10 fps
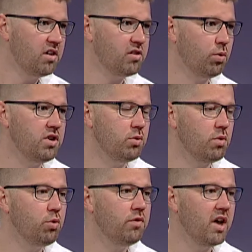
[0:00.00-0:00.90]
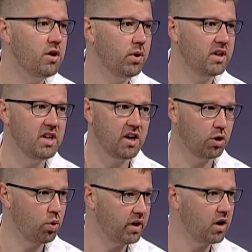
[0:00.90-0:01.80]
So when you remove that, you want to take a
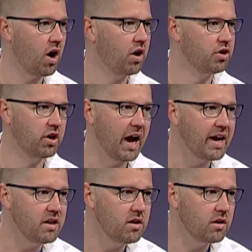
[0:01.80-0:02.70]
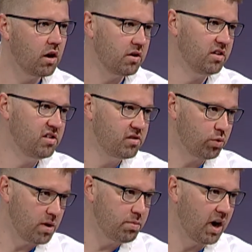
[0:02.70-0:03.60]
credit card or an ID card and
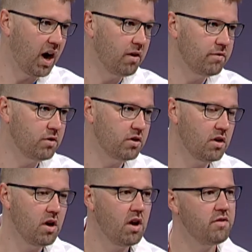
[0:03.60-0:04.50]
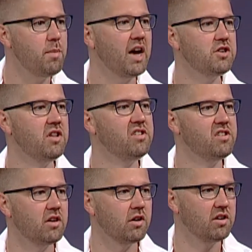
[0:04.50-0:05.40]
scrape it off. You, if you imagine the
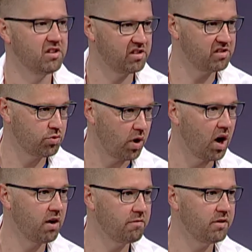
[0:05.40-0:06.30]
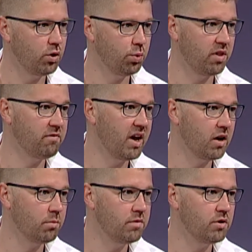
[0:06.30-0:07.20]
stinger is a straw filled with
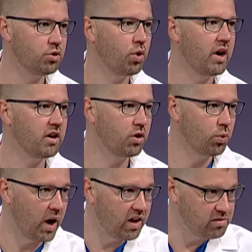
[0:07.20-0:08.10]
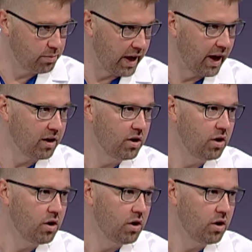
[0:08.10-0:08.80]
venom, if you try to grasp that